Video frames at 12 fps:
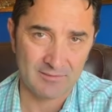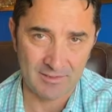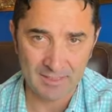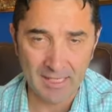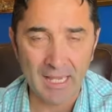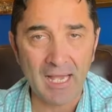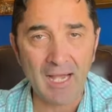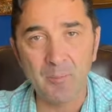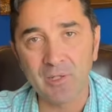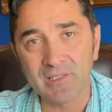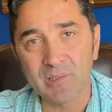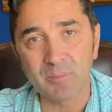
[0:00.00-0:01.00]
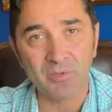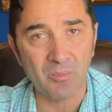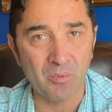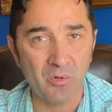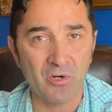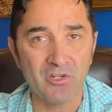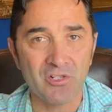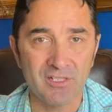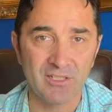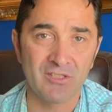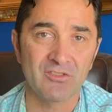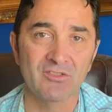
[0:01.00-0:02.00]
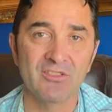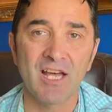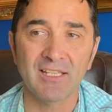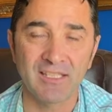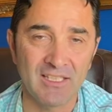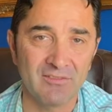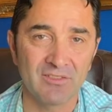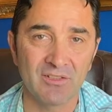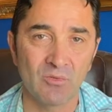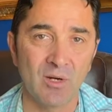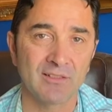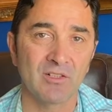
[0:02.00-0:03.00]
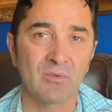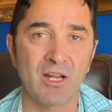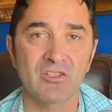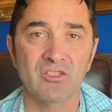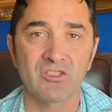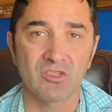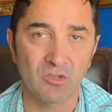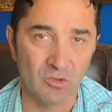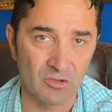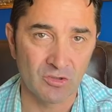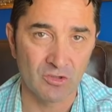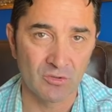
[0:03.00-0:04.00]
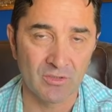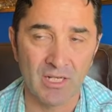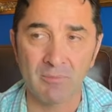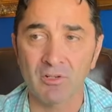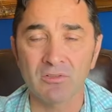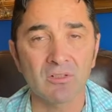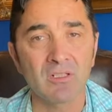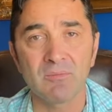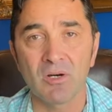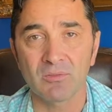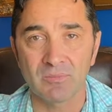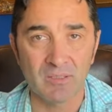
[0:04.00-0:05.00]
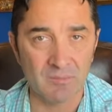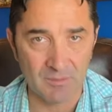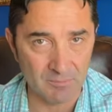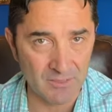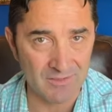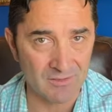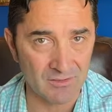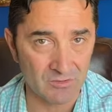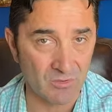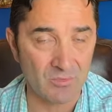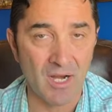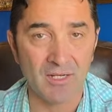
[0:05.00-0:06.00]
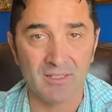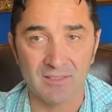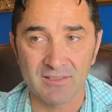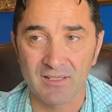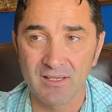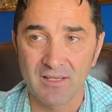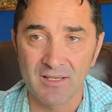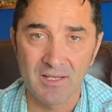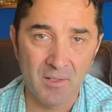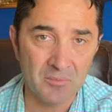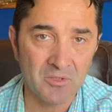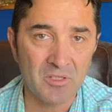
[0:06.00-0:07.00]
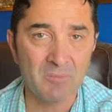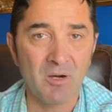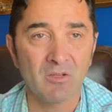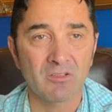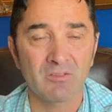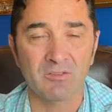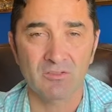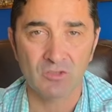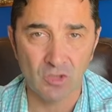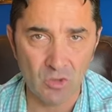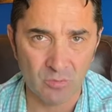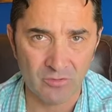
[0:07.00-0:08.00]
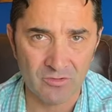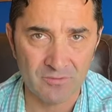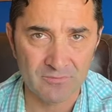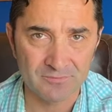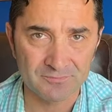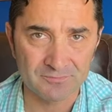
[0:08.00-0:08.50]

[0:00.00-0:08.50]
Yeah, but the proportion is not even what the Russians could do. And I'm not talking about maybe missiles or rockets. I'm talking about troops,